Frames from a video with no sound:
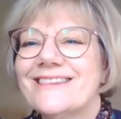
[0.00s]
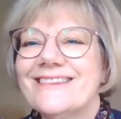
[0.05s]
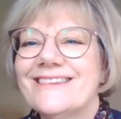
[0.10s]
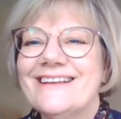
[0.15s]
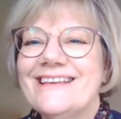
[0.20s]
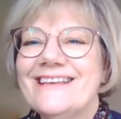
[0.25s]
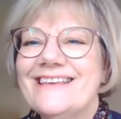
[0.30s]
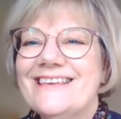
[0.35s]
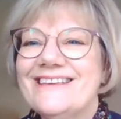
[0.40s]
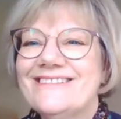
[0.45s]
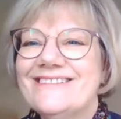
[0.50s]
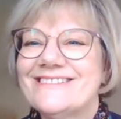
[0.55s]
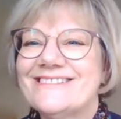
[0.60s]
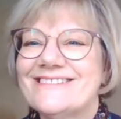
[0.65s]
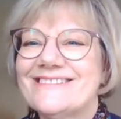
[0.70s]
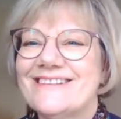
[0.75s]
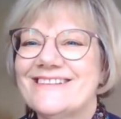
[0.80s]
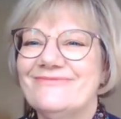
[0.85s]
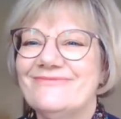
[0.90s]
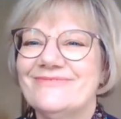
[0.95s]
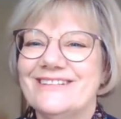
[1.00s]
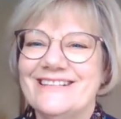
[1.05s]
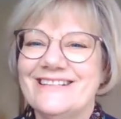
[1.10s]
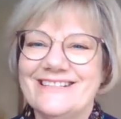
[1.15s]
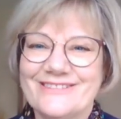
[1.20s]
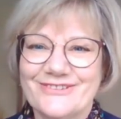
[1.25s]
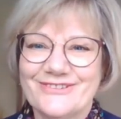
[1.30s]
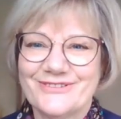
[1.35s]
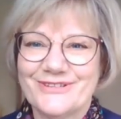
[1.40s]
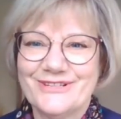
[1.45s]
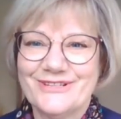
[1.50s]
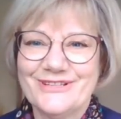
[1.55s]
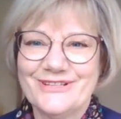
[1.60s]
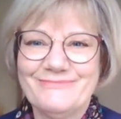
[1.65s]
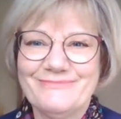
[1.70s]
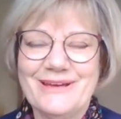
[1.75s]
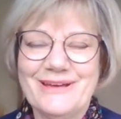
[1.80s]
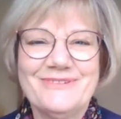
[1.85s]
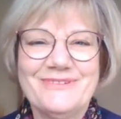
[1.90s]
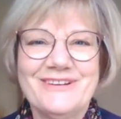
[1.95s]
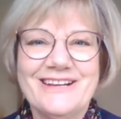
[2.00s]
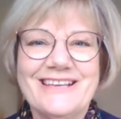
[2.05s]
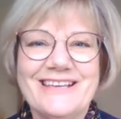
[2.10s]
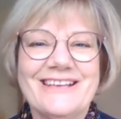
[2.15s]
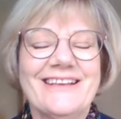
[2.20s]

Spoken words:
Thank you. Somebody's got a good memory.